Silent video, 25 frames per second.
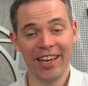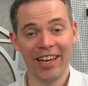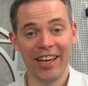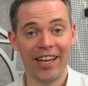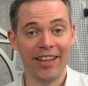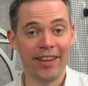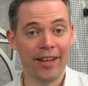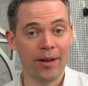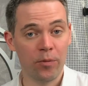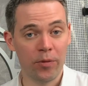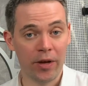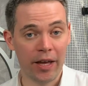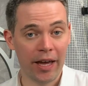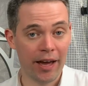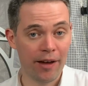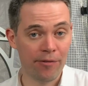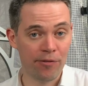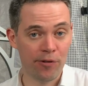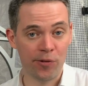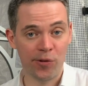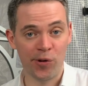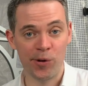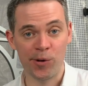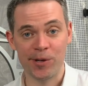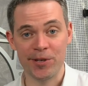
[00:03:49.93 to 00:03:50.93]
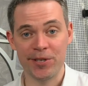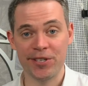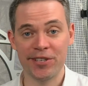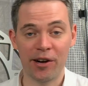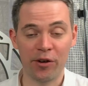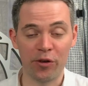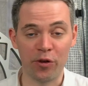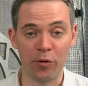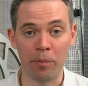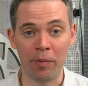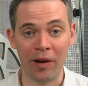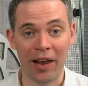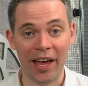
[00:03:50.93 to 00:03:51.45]
and then we have of course
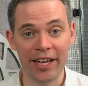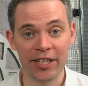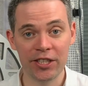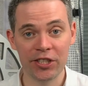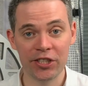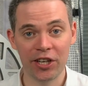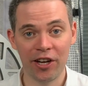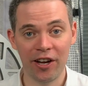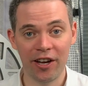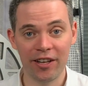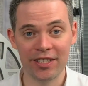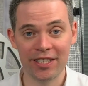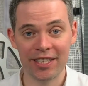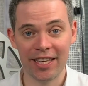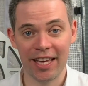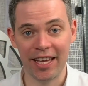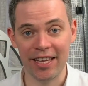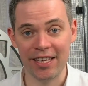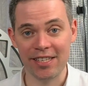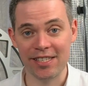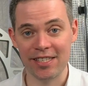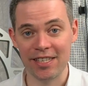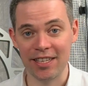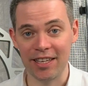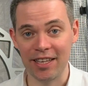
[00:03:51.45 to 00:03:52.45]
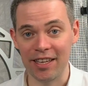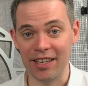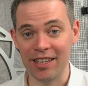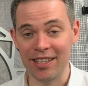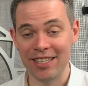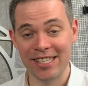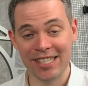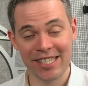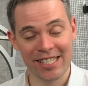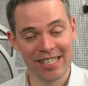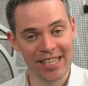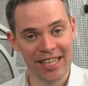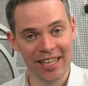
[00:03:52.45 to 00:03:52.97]
our blind shot, casing
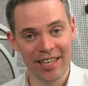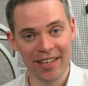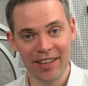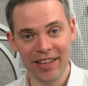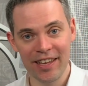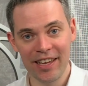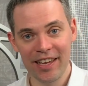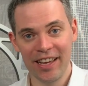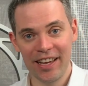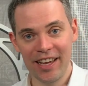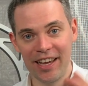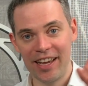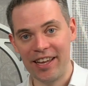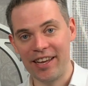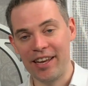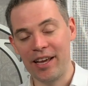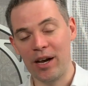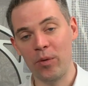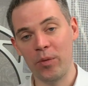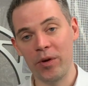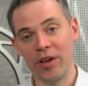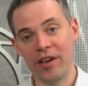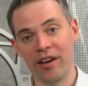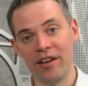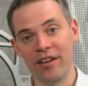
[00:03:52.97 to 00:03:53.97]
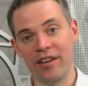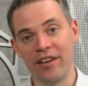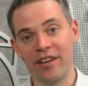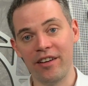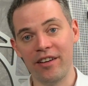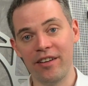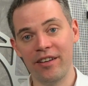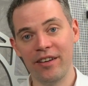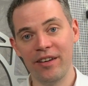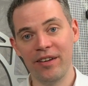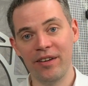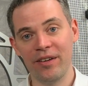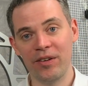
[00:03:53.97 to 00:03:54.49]
C, and now we're going
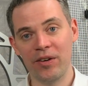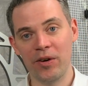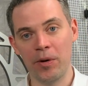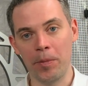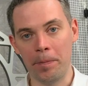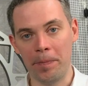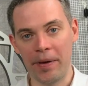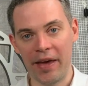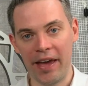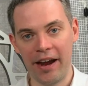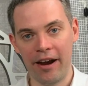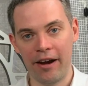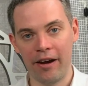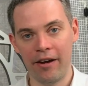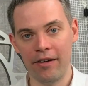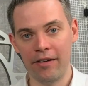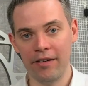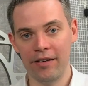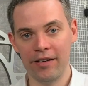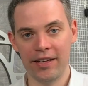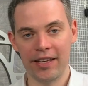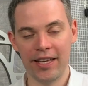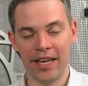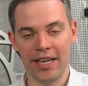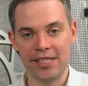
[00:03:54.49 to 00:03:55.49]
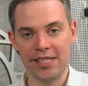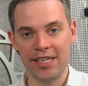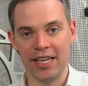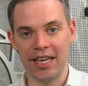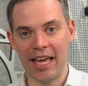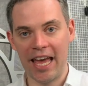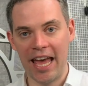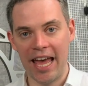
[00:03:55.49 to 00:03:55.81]
to compare casing